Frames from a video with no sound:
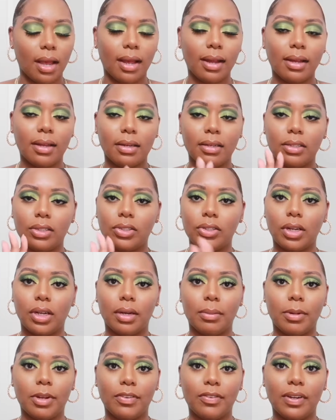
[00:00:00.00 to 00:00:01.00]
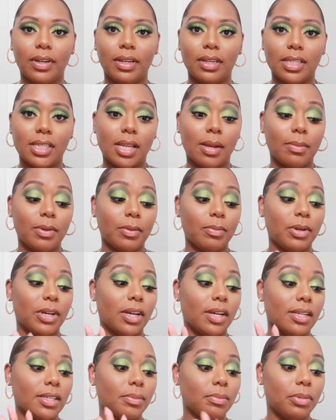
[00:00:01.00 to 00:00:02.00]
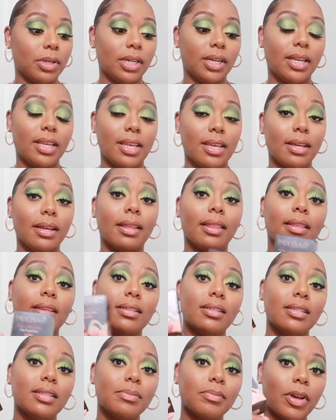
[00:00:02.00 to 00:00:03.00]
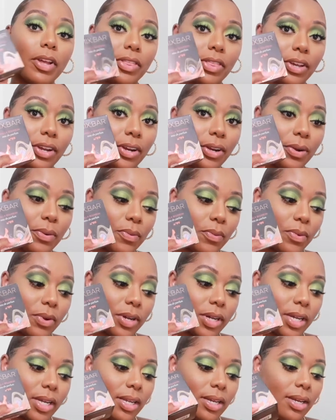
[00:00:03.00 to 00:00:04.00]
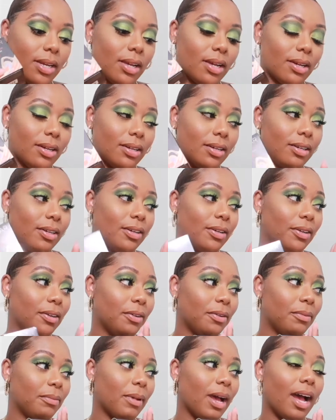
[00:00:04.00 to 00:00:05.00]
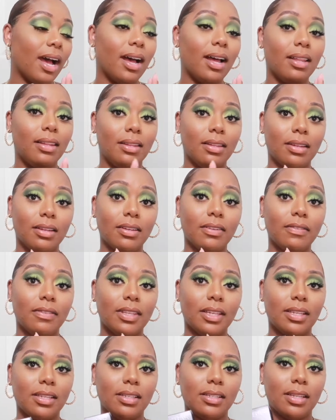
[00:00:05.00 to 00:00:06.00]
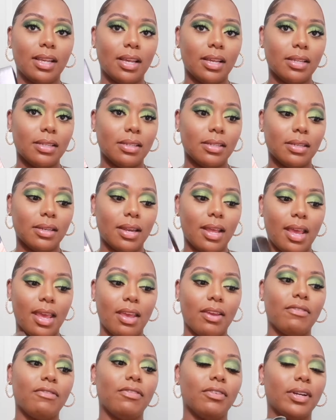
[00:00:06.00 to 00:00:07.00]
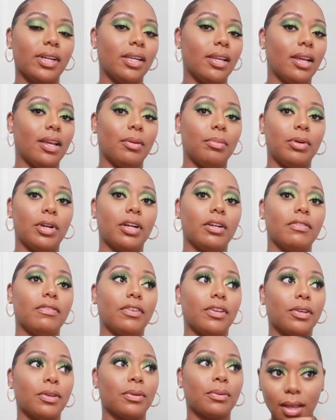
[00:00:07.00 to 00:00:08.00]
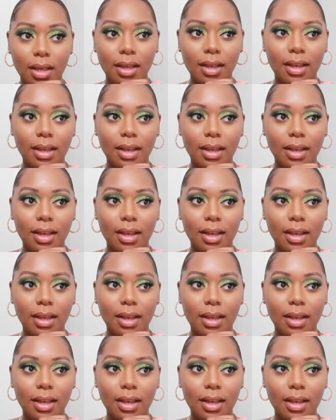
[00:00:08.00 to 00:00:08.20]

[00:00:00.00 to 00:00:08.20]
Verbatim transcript: I got distracted by reading the top of the box. But yeah, this is my third one. Um, I love this as an everyday perfume.